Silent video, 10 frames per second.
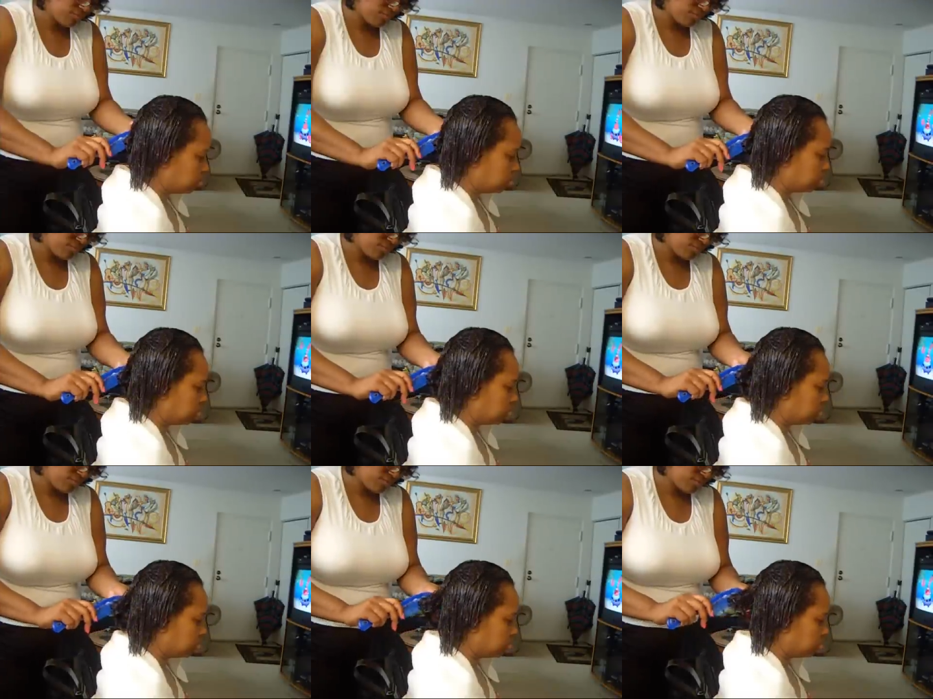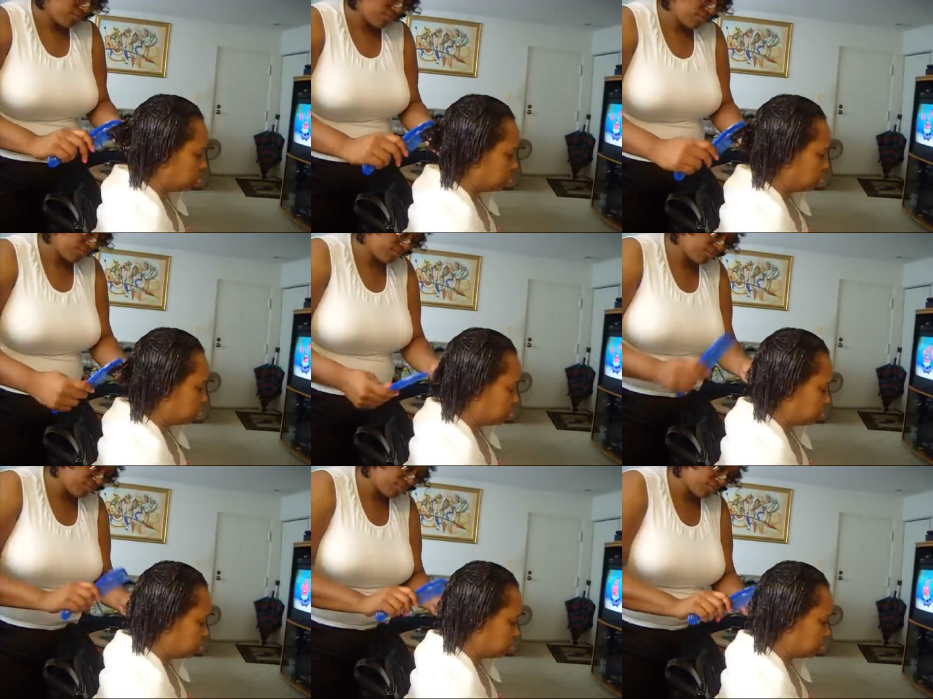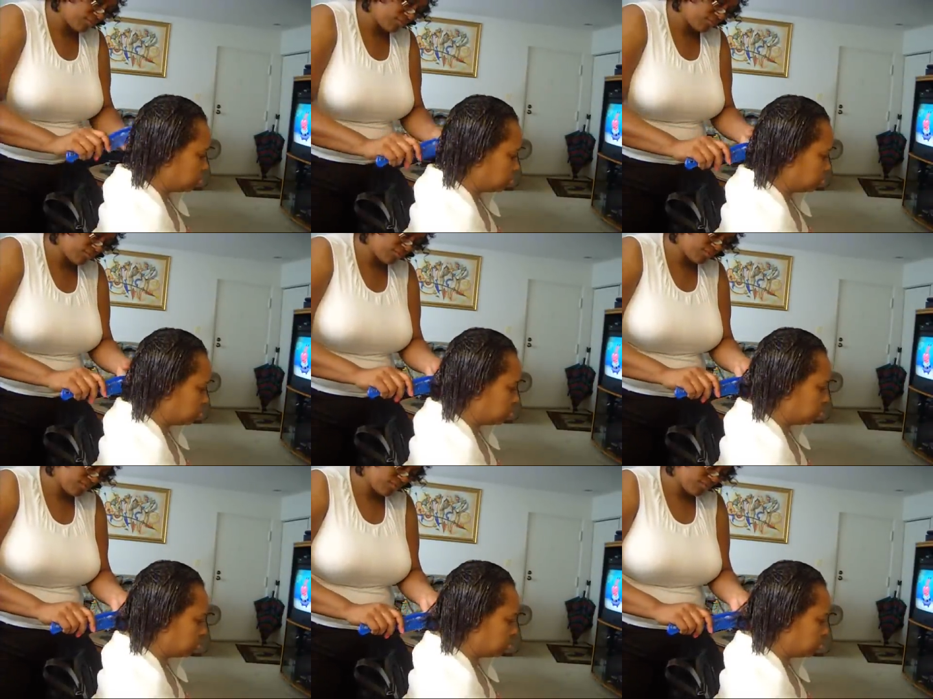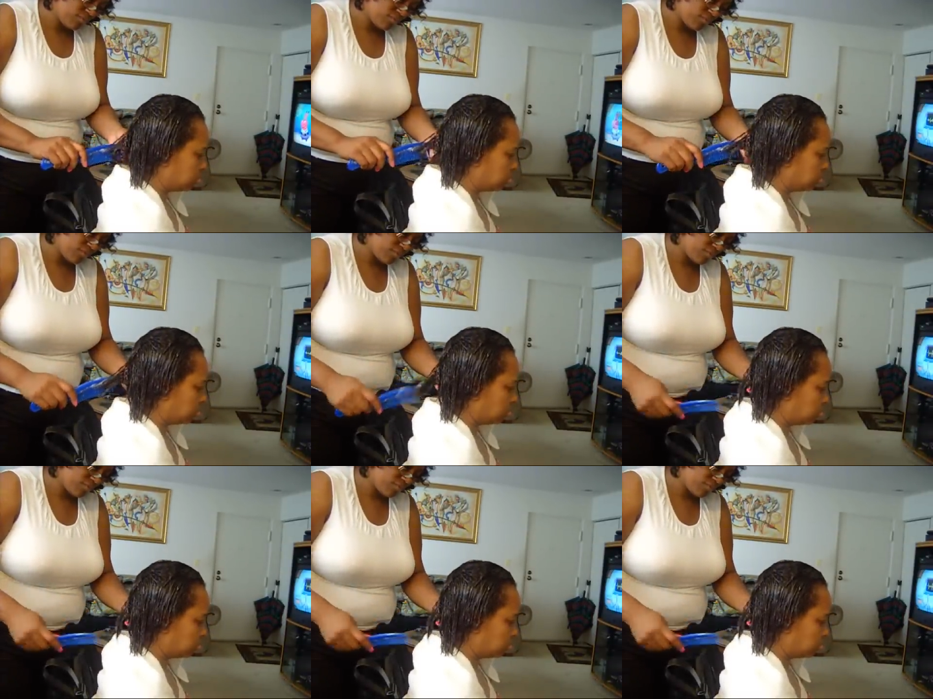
[no speech]